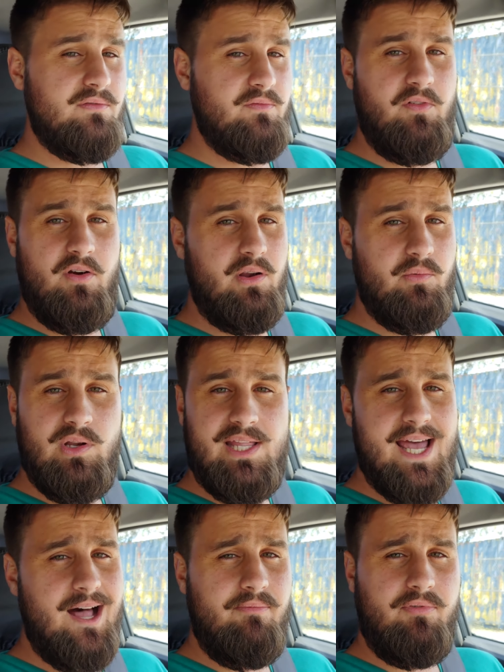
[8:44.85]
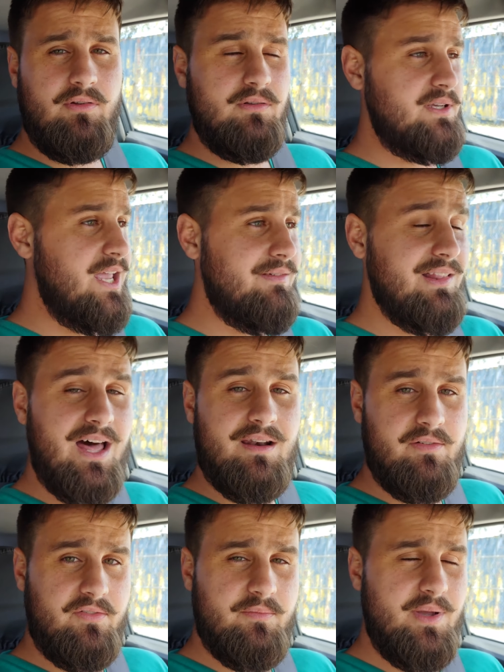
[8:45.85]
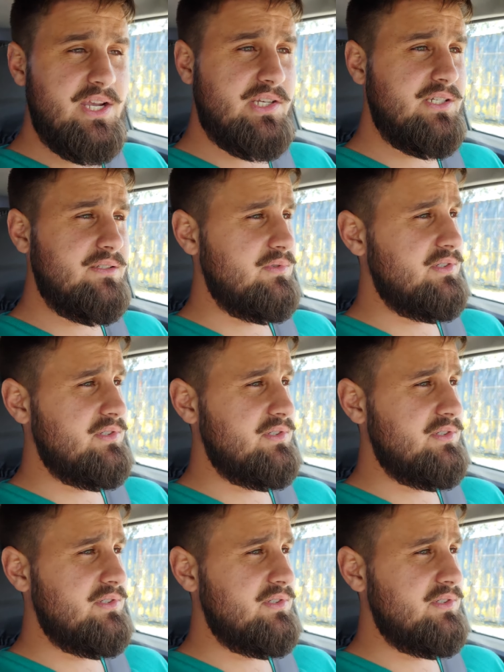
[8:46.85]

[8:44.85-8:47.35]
really helpful, gave a lot of information,